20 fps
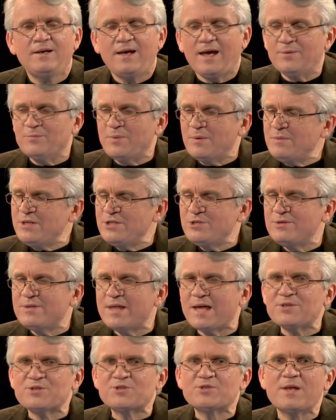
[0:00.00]
And when we do
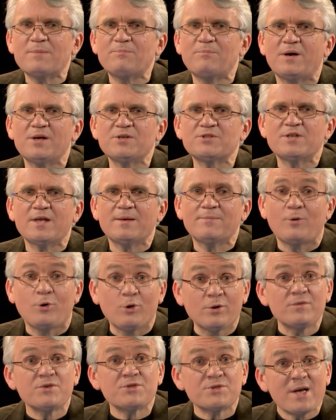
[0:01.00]
that step by step,
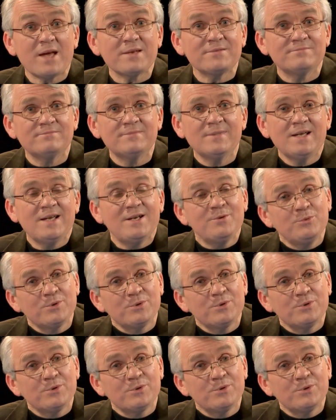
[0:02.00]
all of a sudden,